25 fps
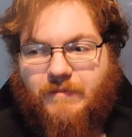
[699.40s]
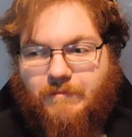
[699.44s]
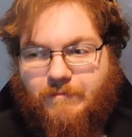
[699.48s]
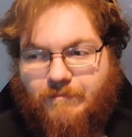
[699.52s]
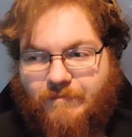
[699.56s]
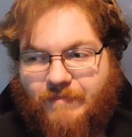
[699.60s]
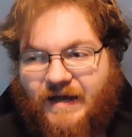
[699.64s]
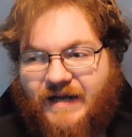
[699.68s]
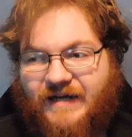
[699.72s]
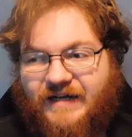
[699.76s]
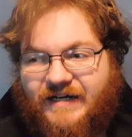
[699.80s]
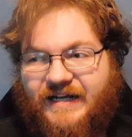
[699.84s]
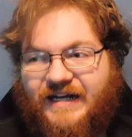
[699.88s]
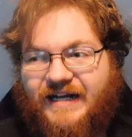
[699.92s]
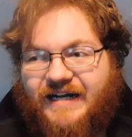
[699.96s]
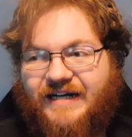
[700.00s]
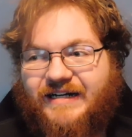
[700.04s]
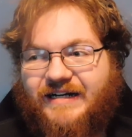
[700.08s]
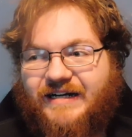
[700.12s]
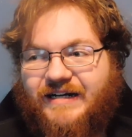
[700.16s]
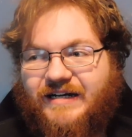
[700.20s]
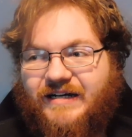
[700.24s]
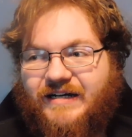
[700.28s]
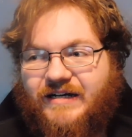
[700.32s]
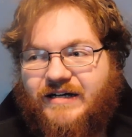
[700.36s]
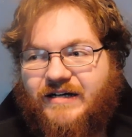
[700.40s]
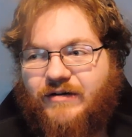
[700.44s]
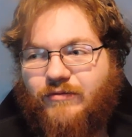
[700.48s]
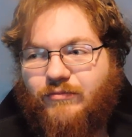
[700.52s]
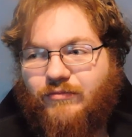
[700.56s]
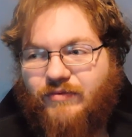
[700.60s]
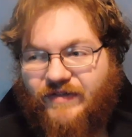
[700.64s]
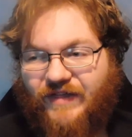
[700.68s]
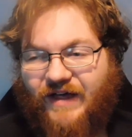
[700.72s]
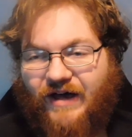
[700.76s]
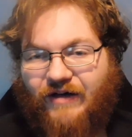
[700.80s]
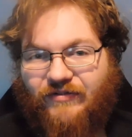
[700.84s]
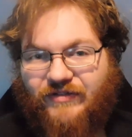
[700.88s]
Bending
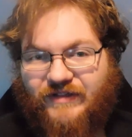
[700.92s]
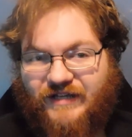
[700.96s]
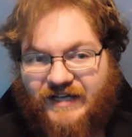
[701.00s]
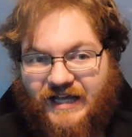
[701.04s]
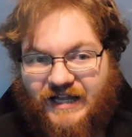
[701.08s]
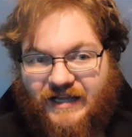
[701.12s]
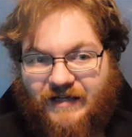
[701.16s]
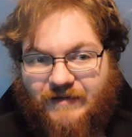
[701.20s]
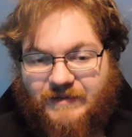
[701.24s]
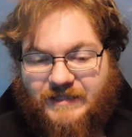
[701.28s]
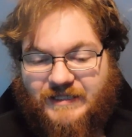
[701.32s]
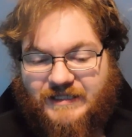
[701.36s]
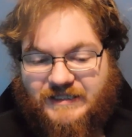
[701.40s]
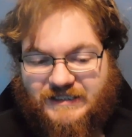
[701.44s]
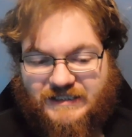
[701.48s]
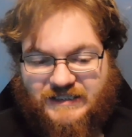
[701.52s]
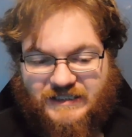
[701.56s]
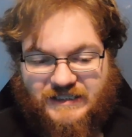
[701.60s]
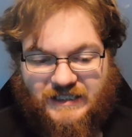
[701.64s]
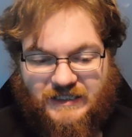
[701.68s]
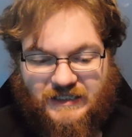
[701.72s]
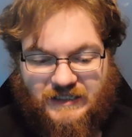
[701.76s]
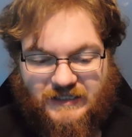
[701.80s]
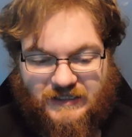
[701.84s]
without the elements.